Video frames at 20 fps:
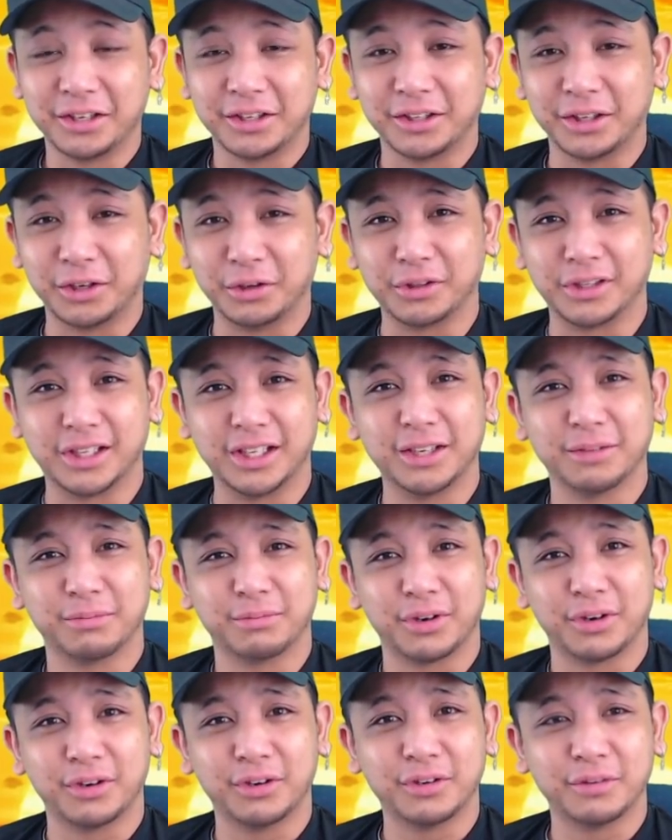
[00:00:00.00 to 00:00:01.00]
Low key,
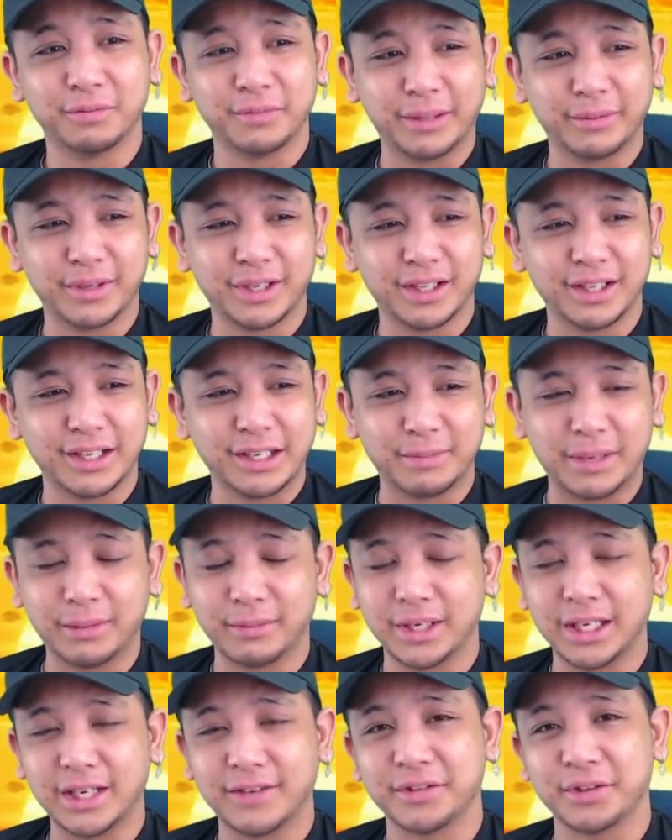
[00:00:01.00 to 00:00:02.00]
bro. Maybe
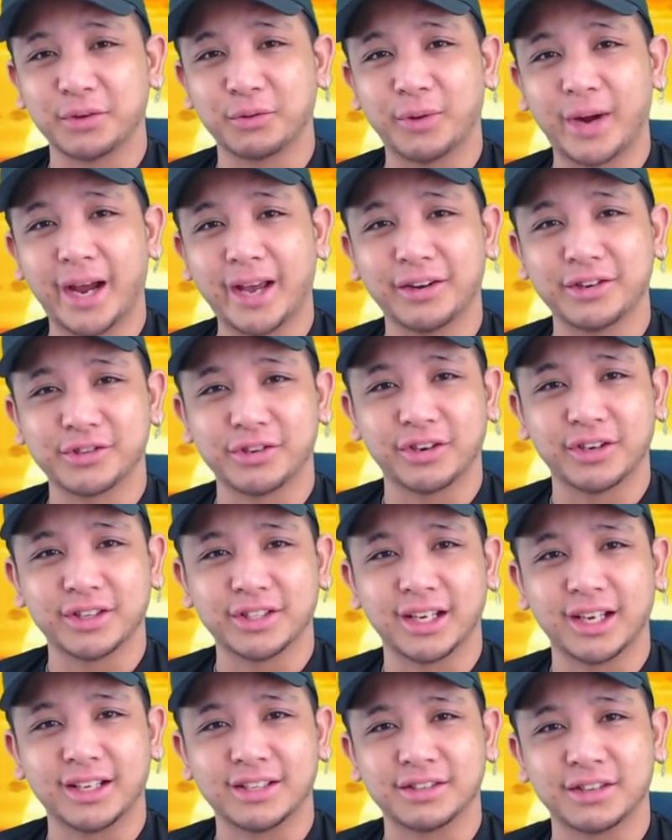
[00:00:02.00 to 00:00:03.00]
even the writer
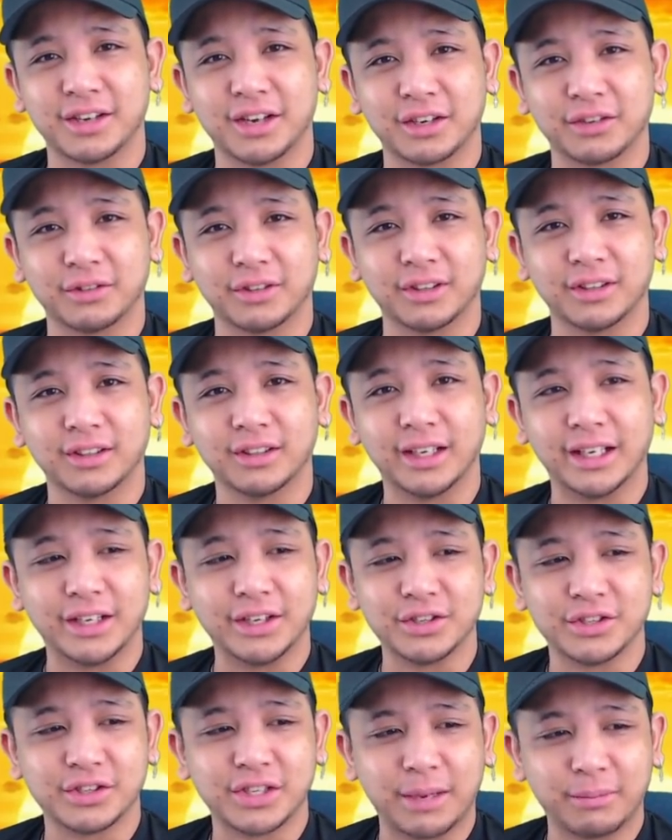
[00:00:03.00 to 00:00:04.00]
started to hate Sakura. He
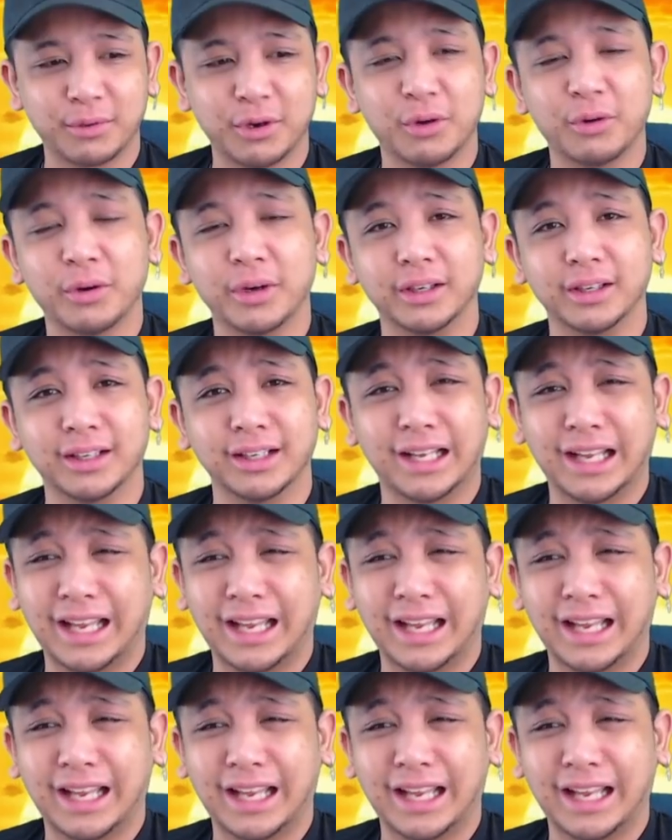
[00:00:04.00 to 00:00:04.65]
just kept going.